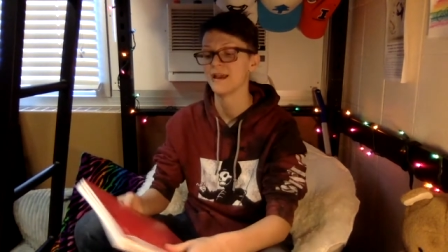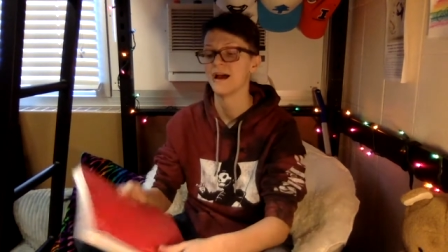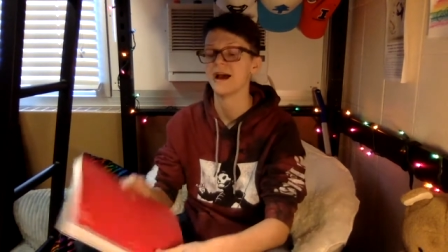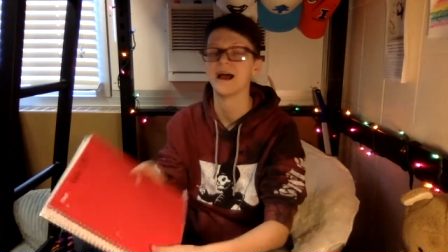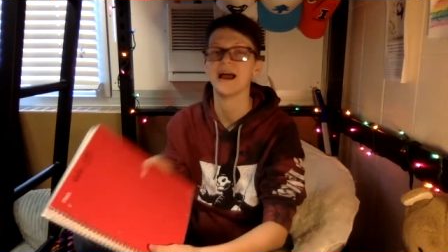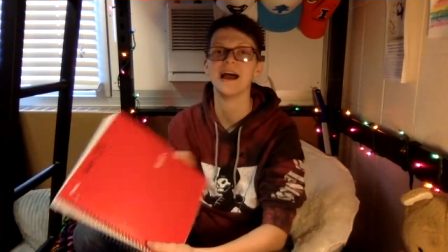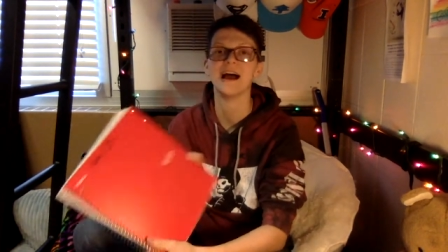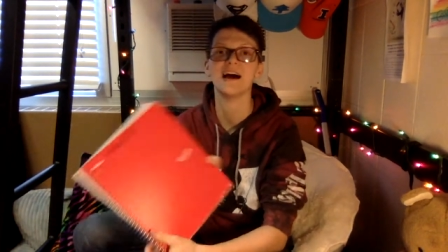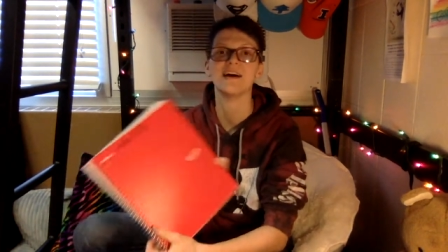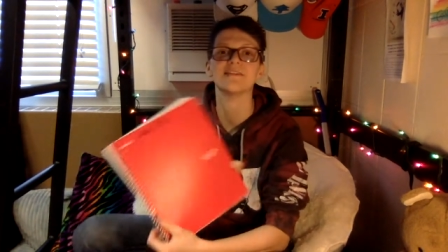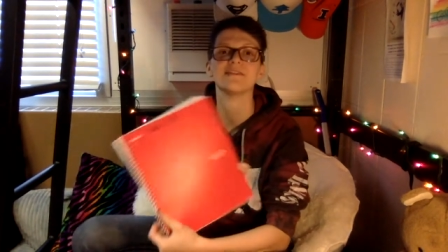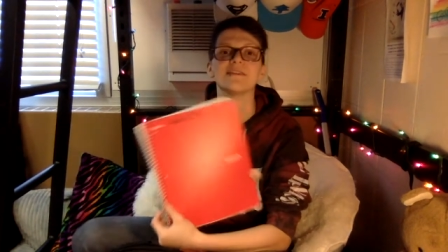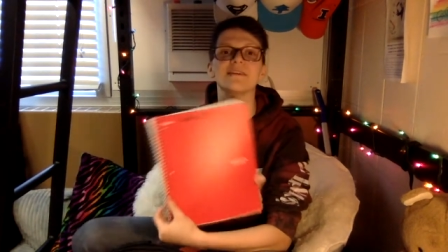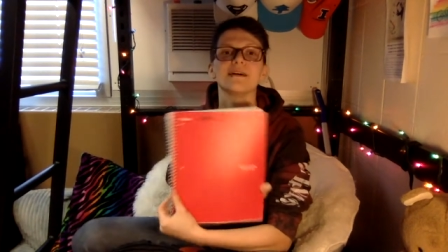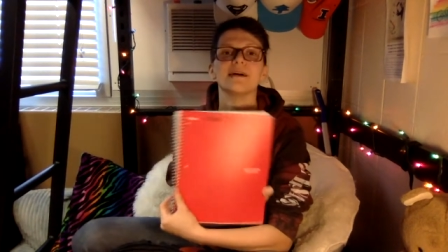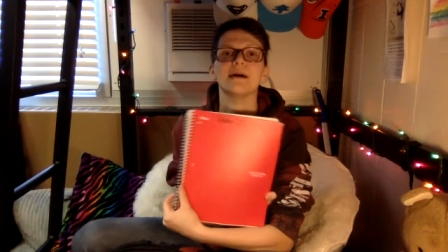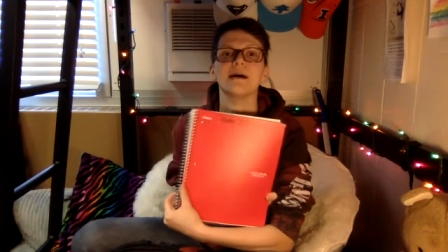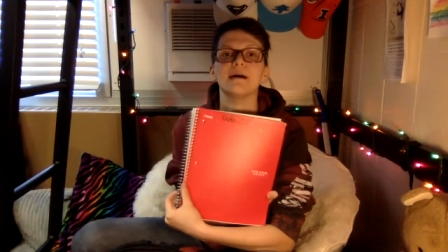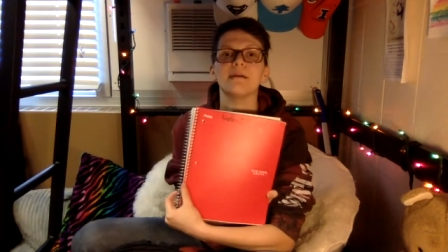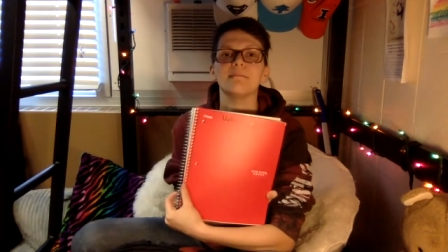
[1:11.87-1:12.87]
I have
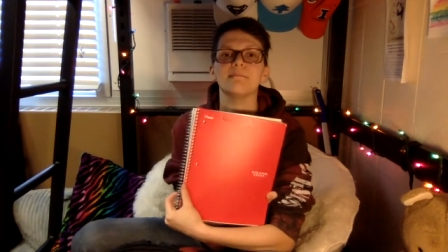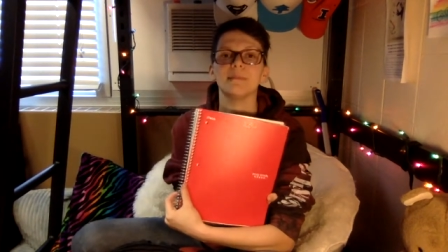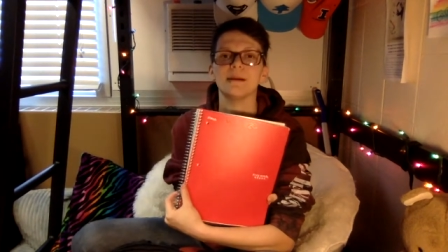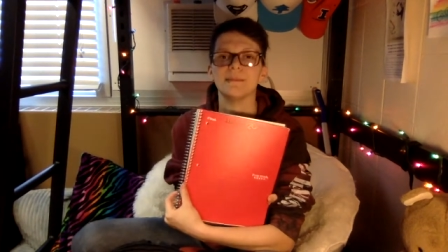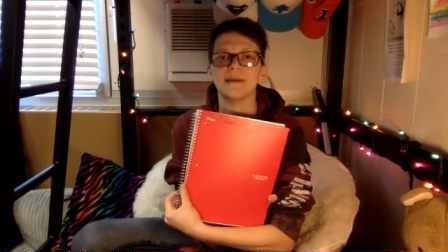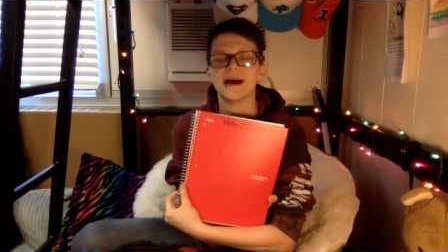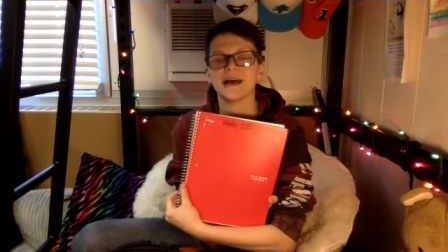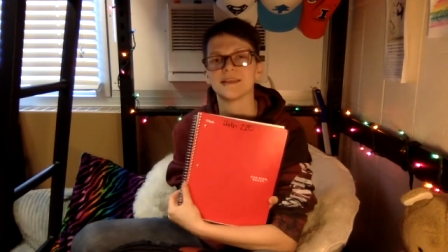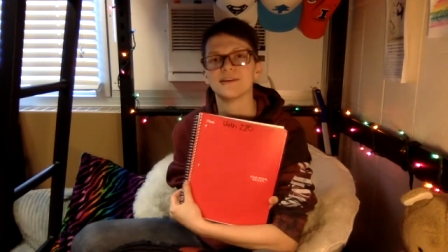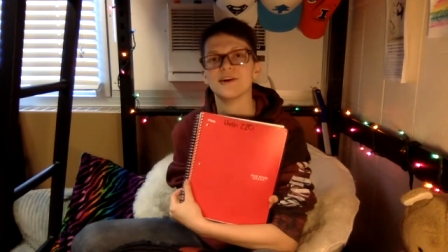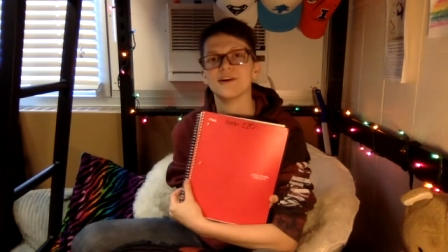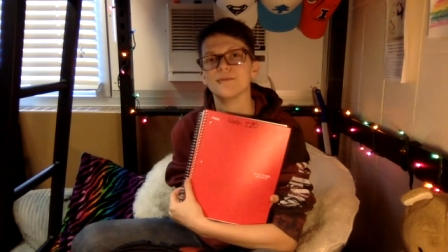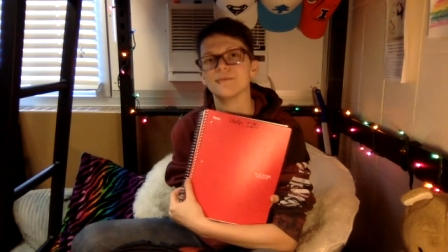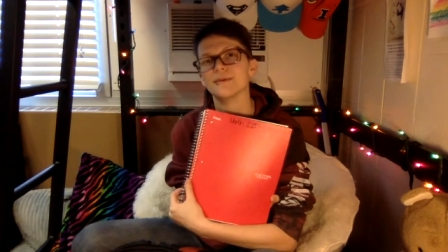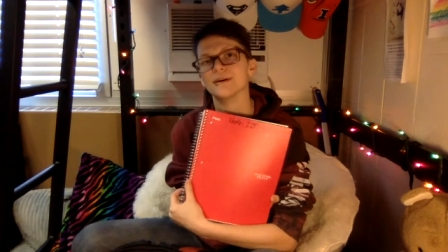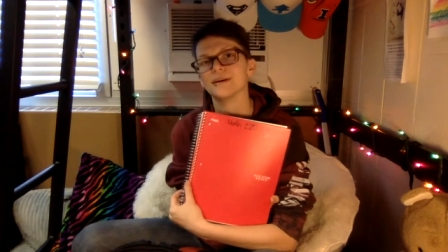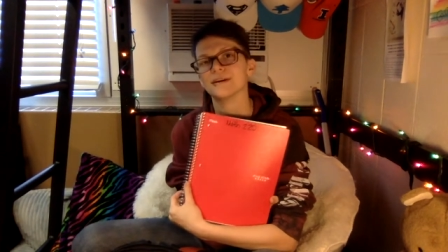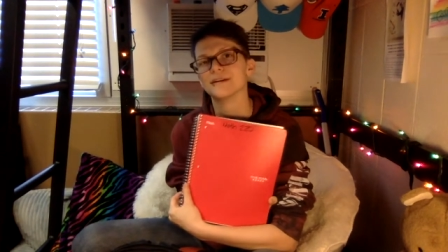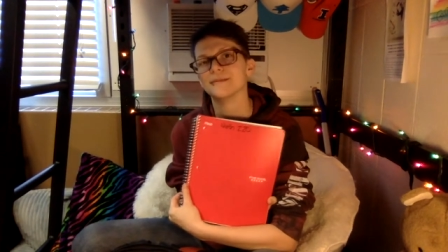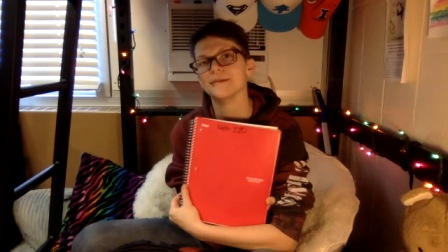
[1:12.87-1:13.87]
my math
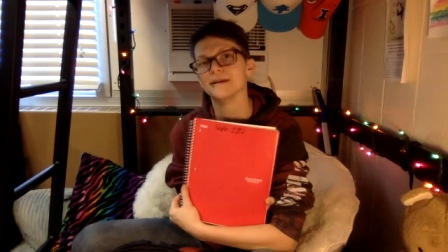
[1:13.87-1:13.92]
notebook